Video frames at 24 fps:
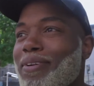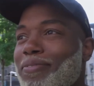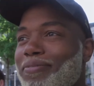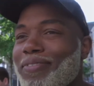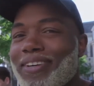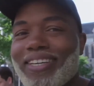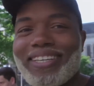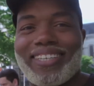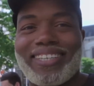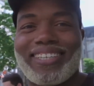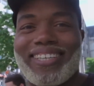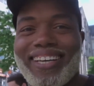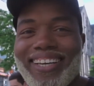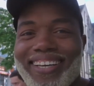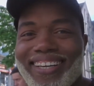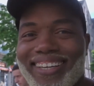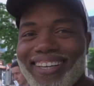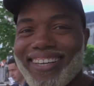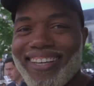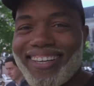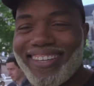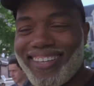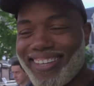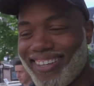face.
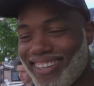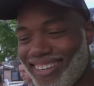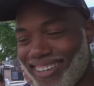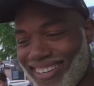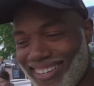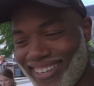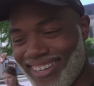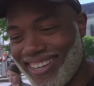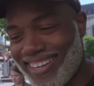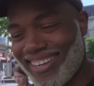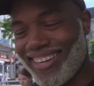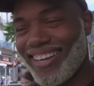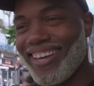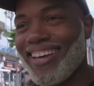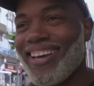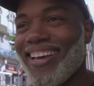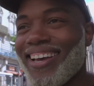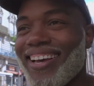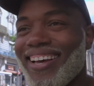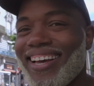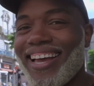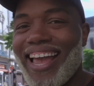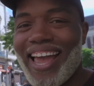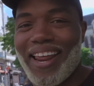
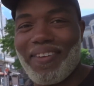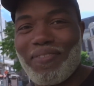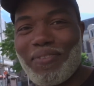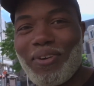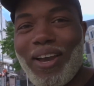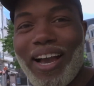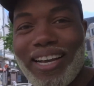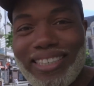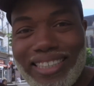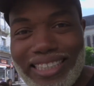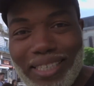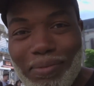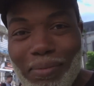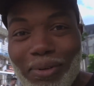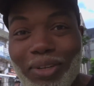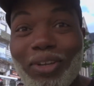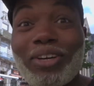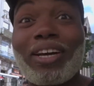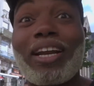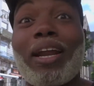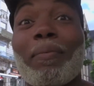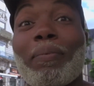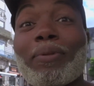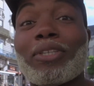if you guys see me
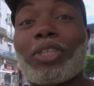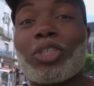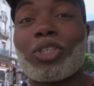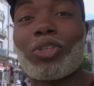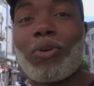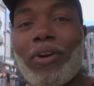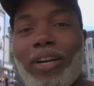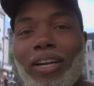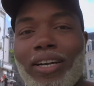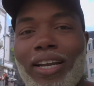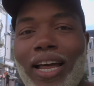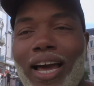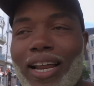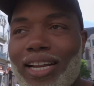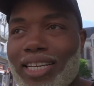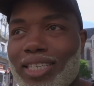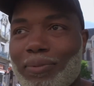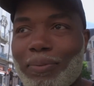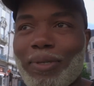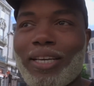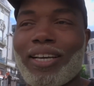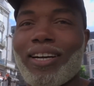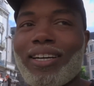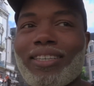looking up at the screen a lot, it's
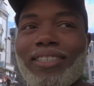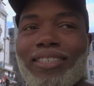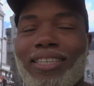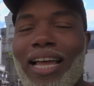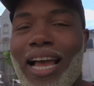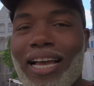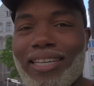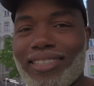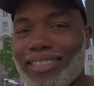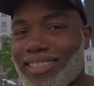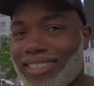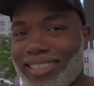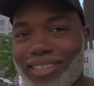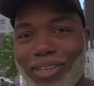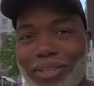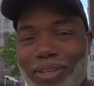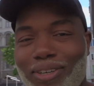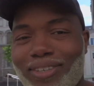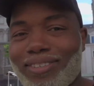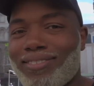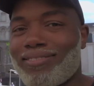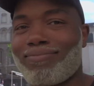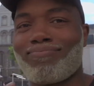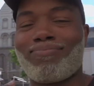because I still
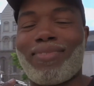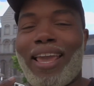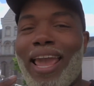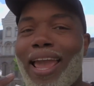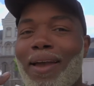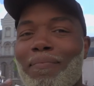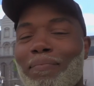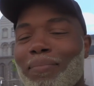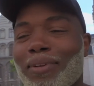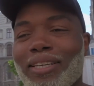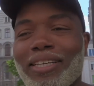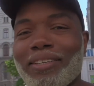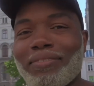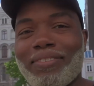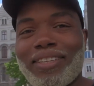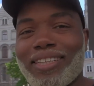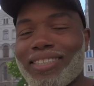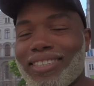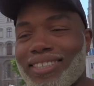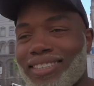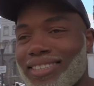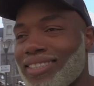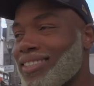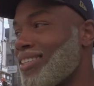can't believe
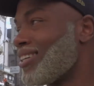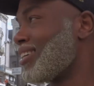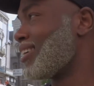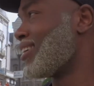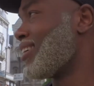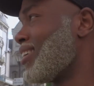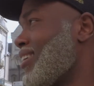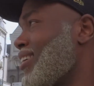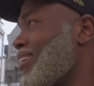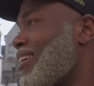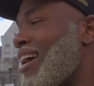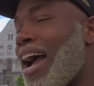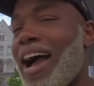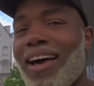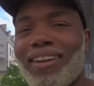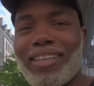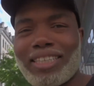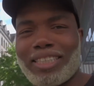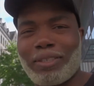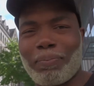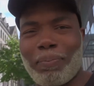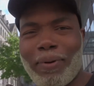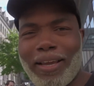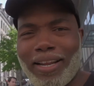this. I'll
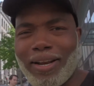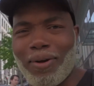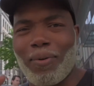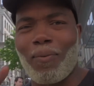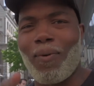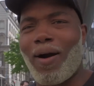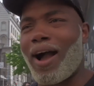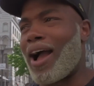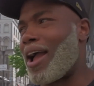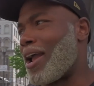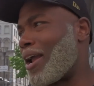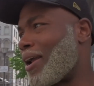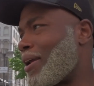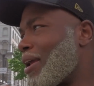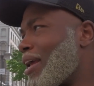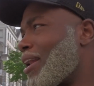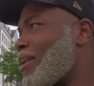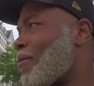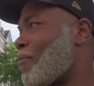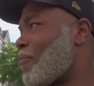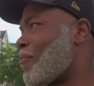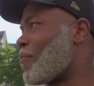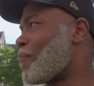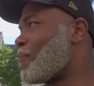explain it why in
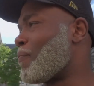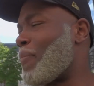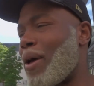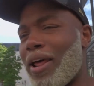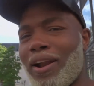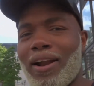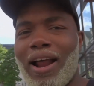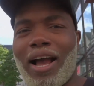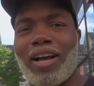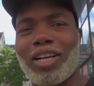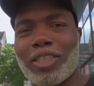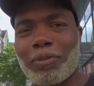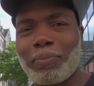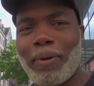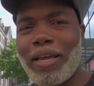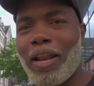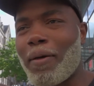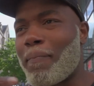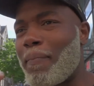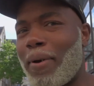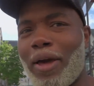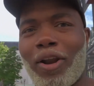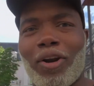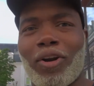a better, I'll explain
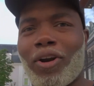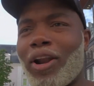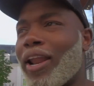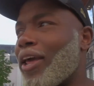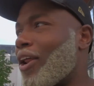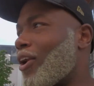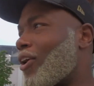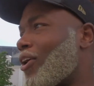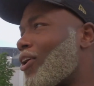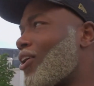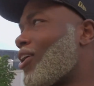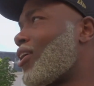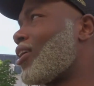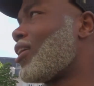it better later.